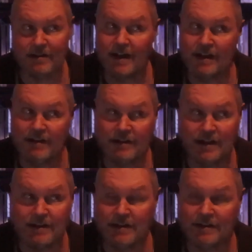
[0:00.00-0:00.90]
Uh,
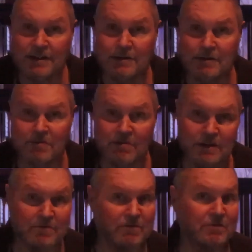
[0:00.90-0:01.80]
no, that doesn't seem
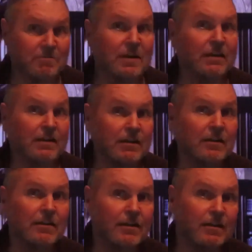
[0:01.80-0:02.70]
to fit for
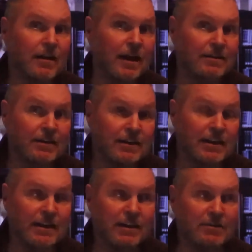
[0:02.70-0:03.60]
me. I
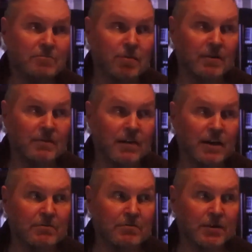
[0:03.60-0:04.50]
think he needs a
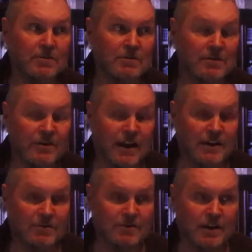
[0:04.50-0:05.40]
prophet like Moses,
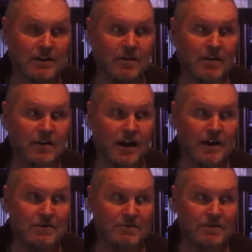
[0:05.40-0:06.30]
and I don't think
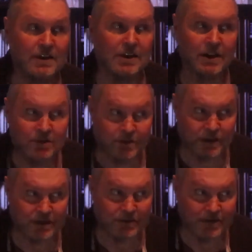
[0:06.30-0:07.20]
I don't think
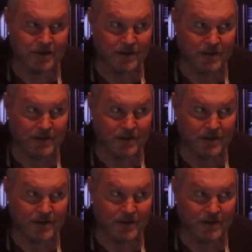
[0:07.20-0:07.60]
Israel,